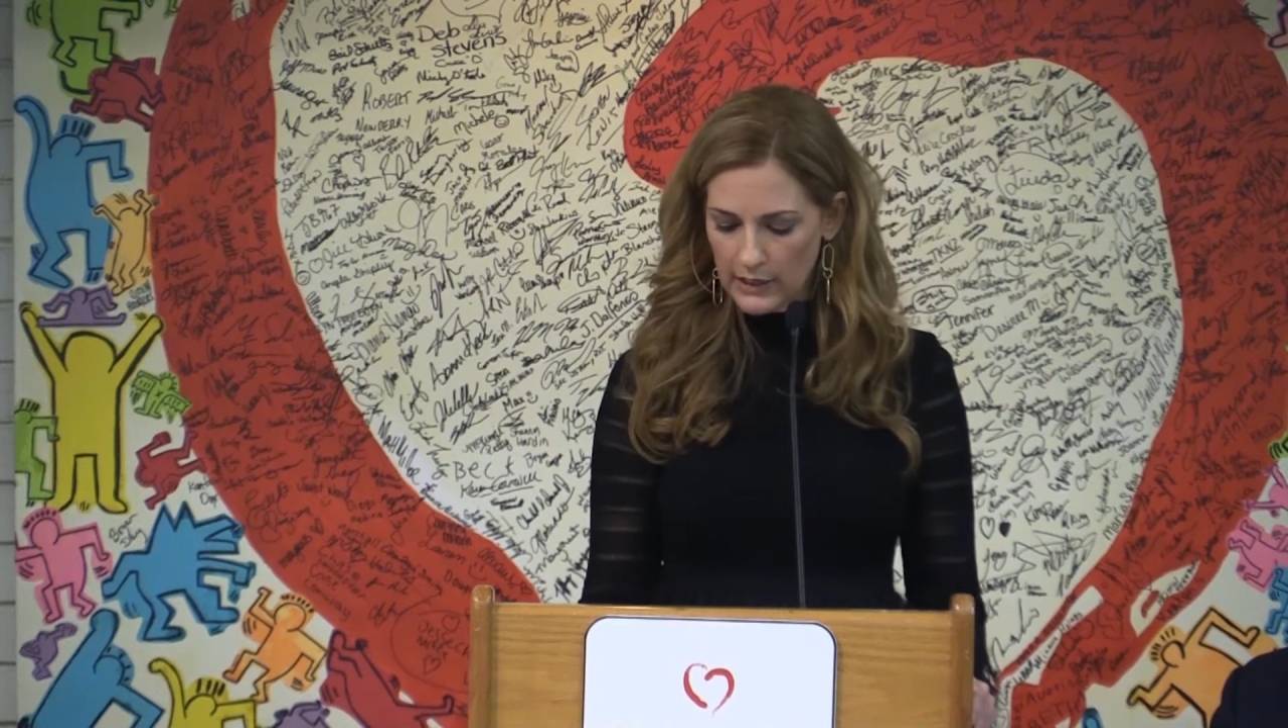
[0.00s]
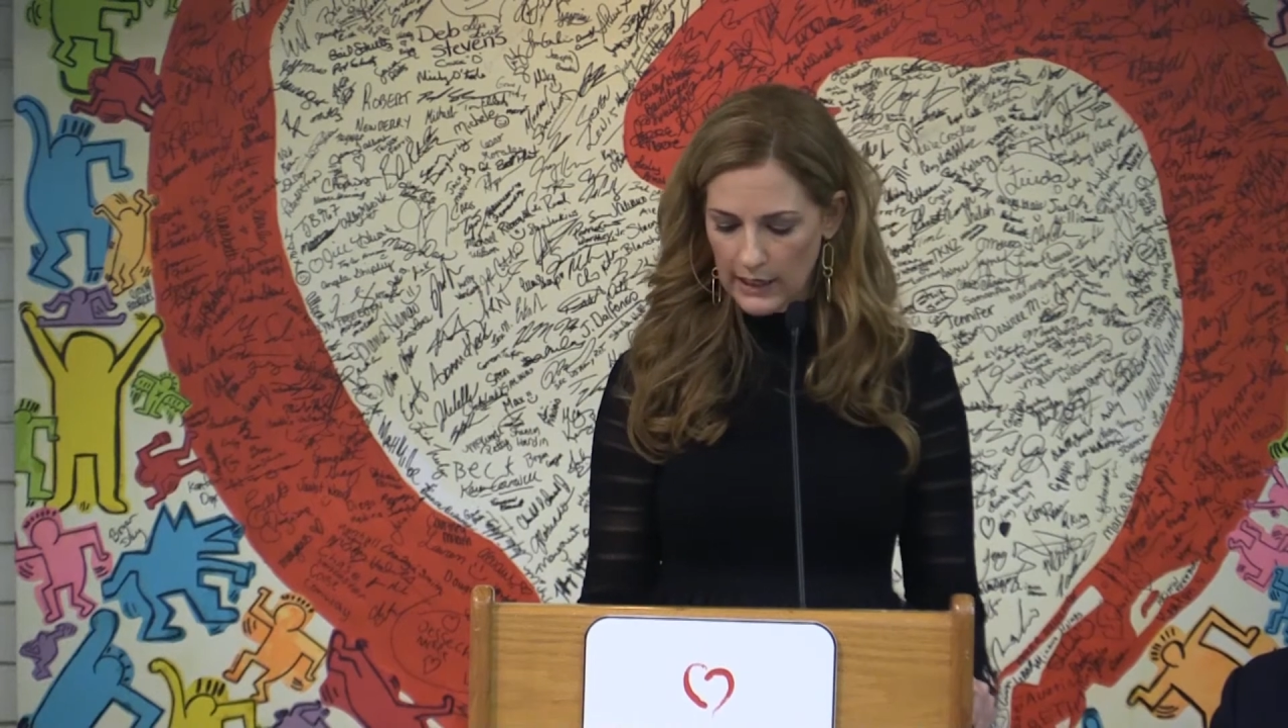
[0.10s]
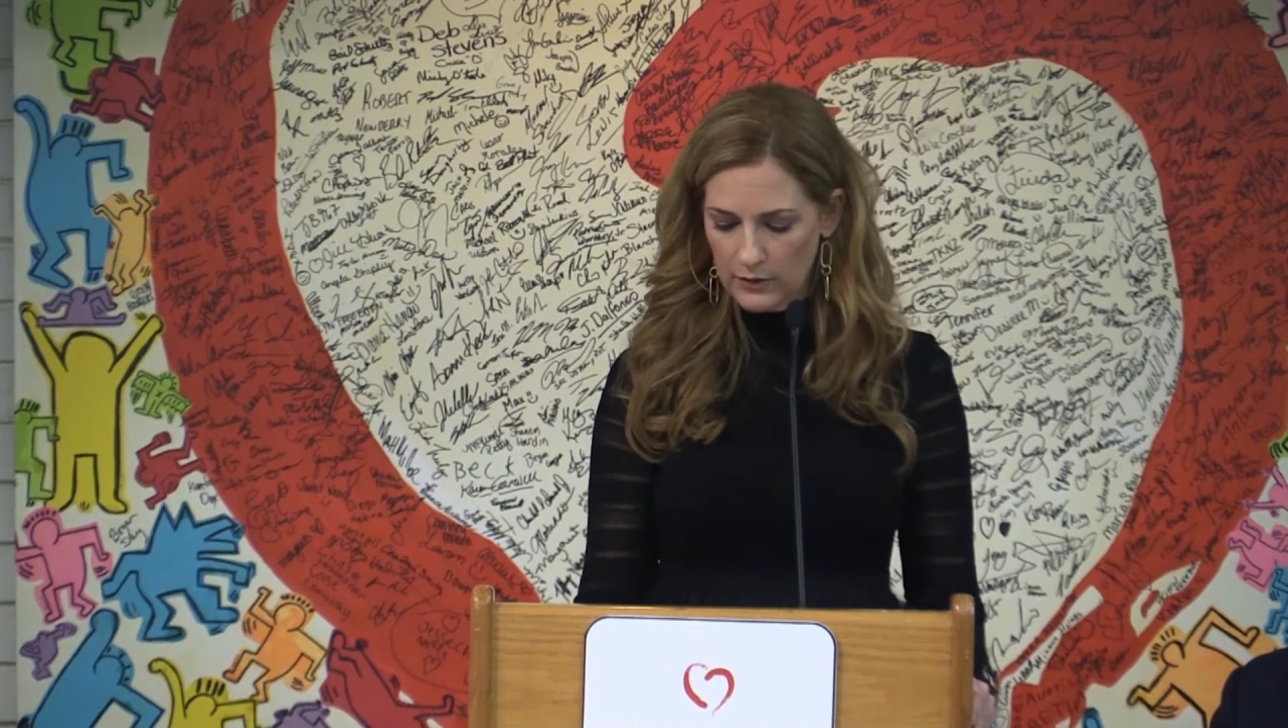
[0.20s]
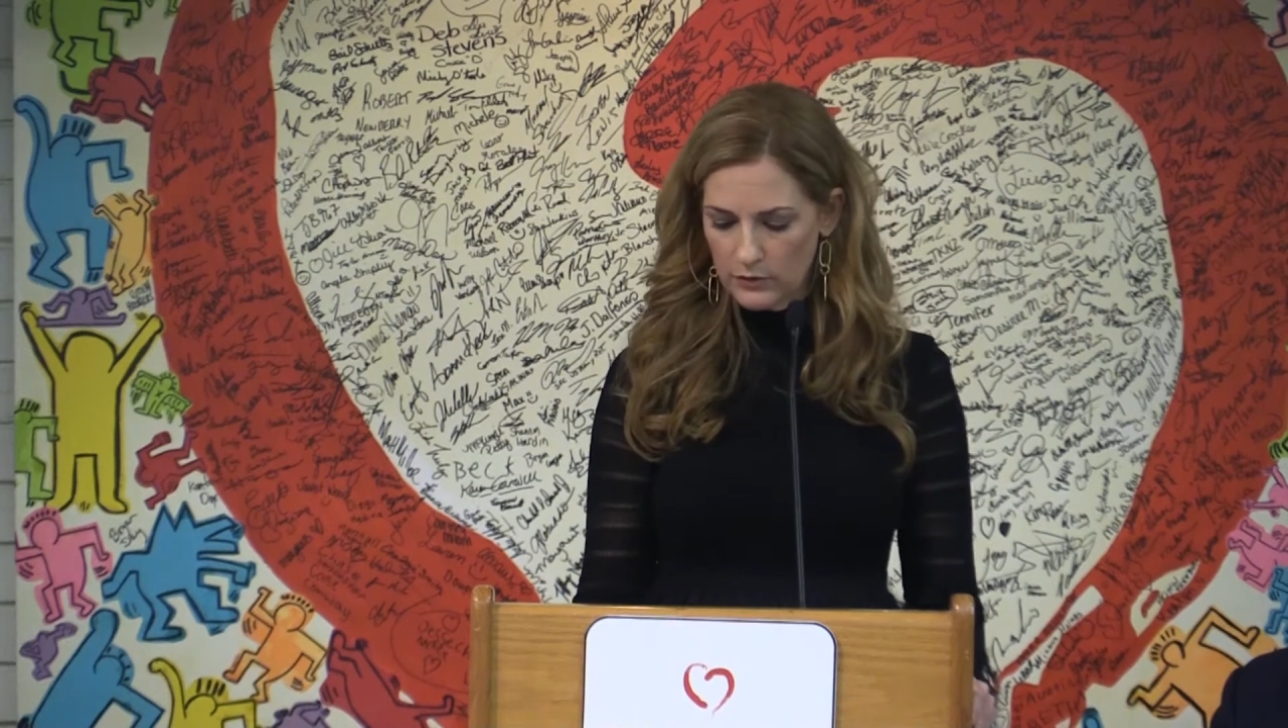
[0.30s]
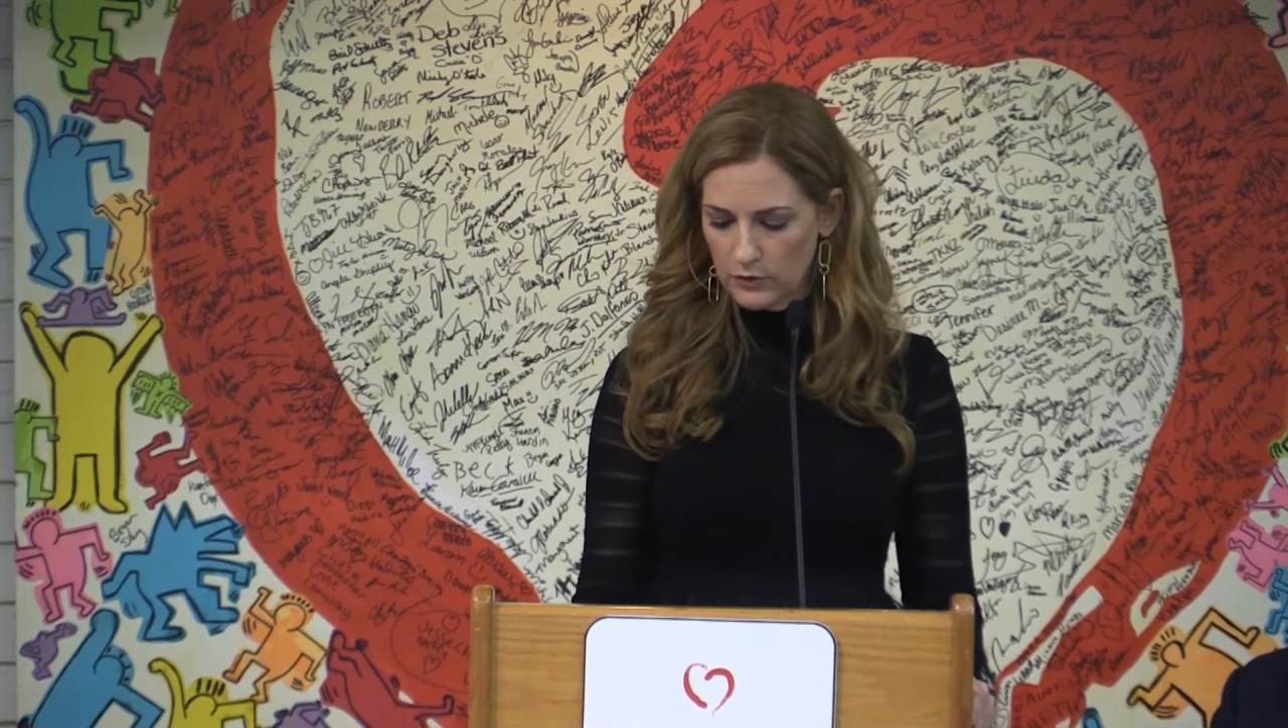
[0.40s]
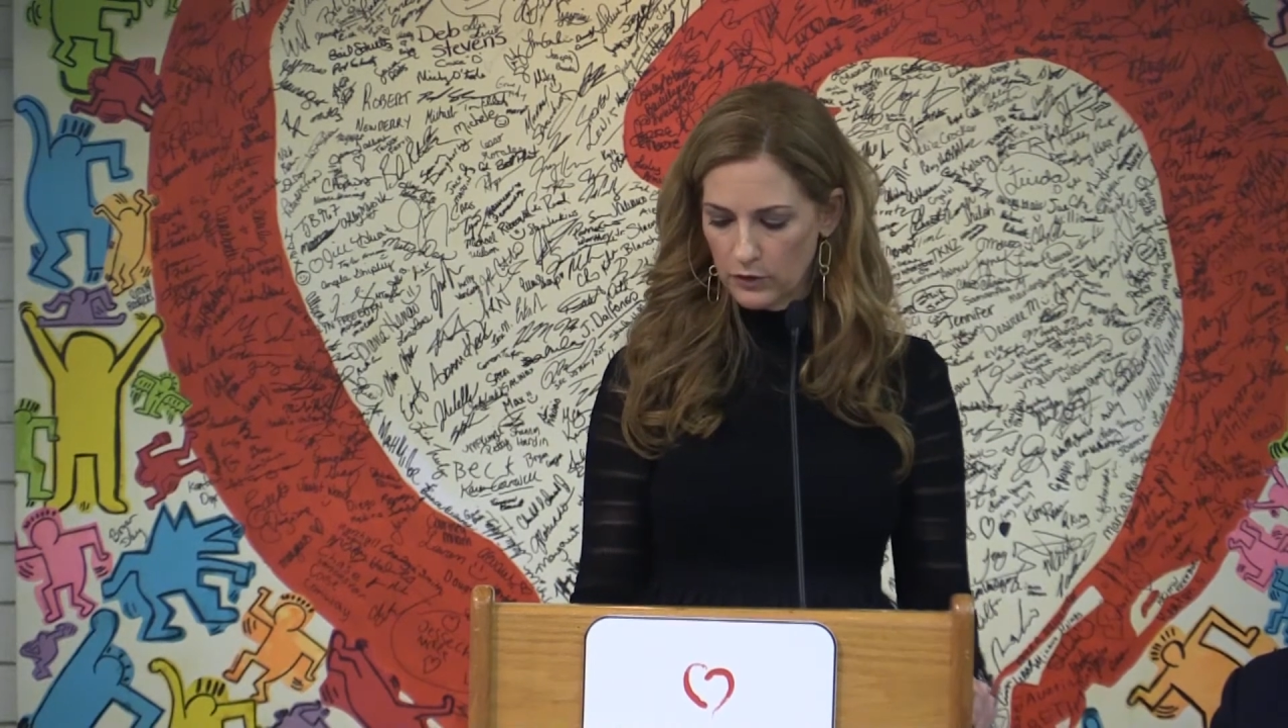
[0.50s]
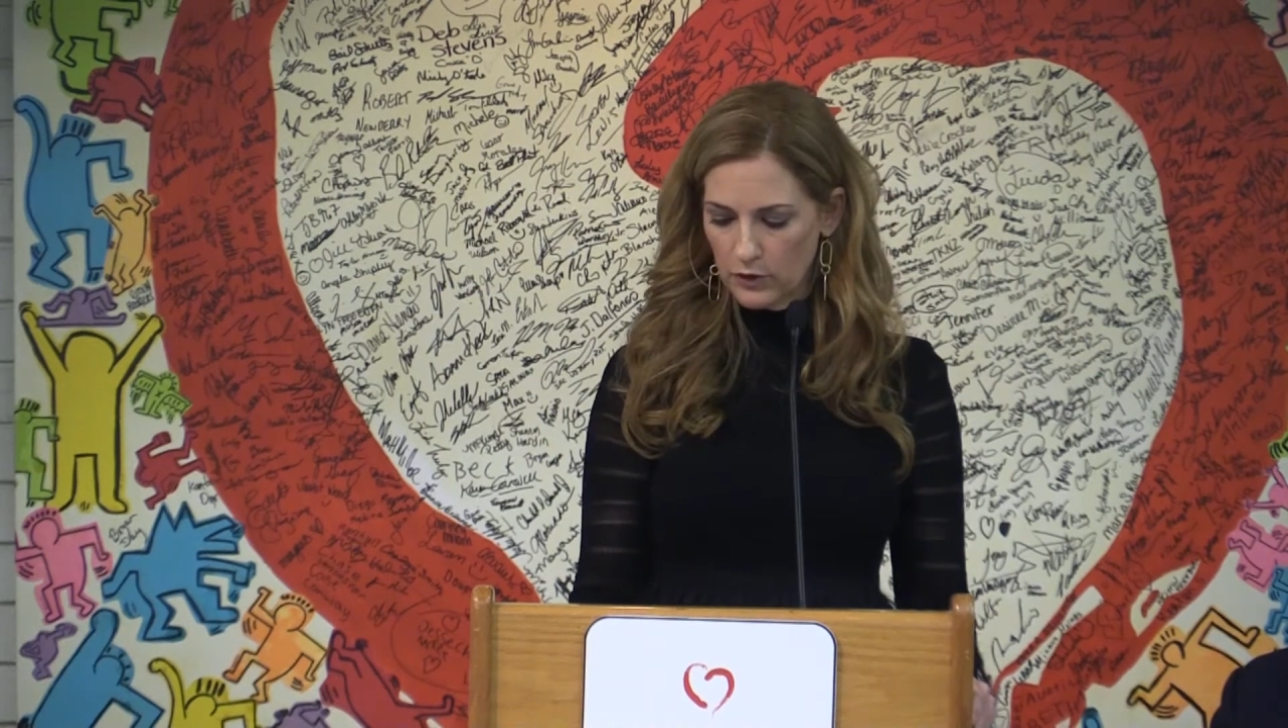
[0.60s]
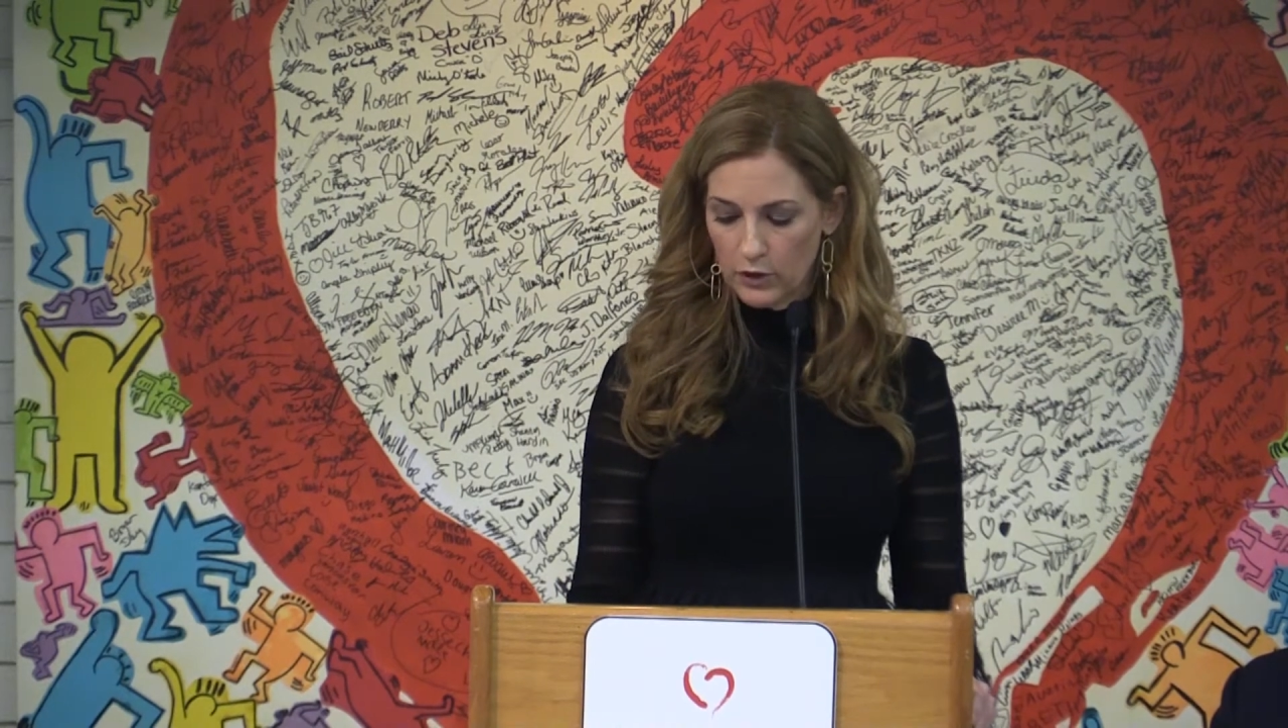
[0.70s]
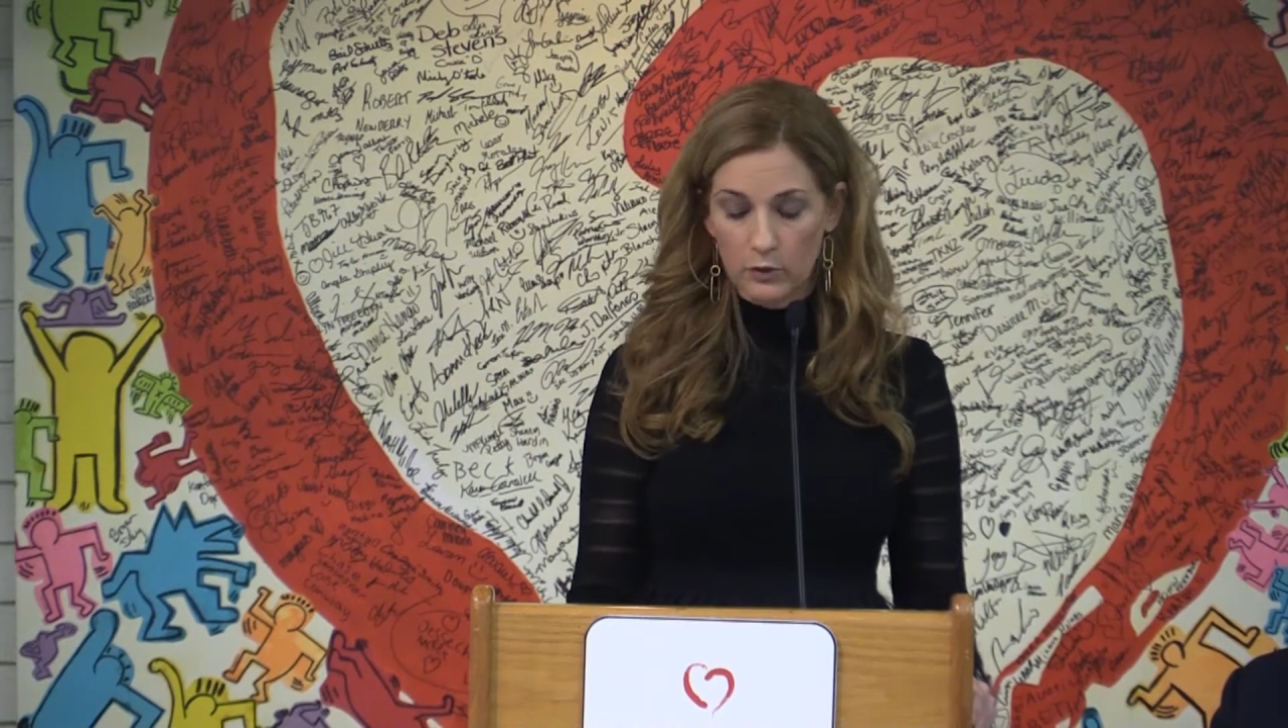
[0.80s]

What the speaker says: counselor